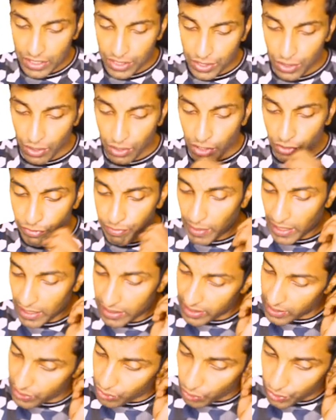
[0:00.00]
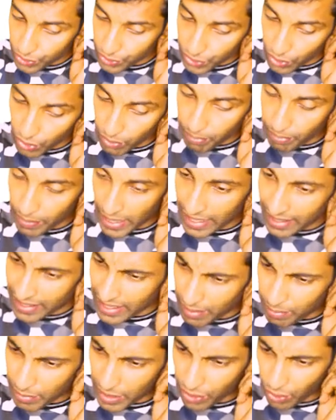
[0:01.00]
stock of pulses also
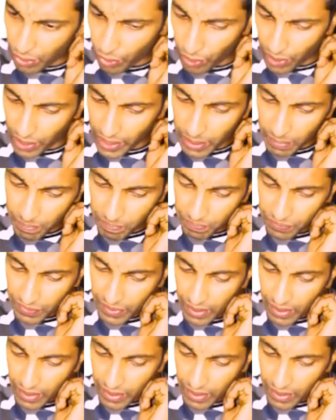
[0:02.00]
maintained, but only